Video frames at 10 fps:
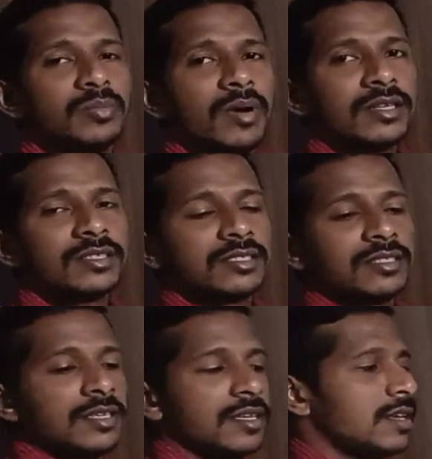2
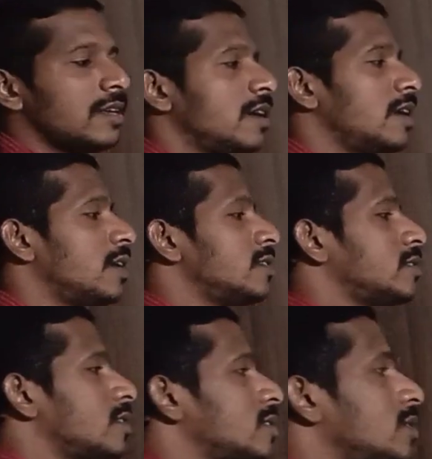marks
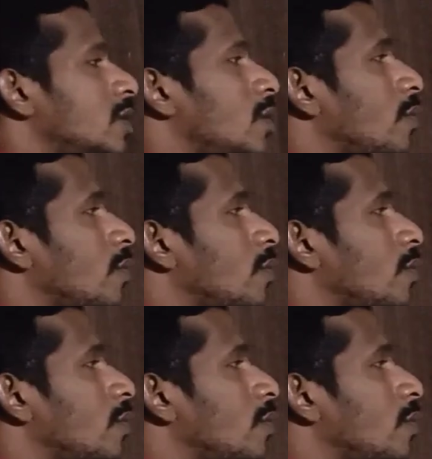answers.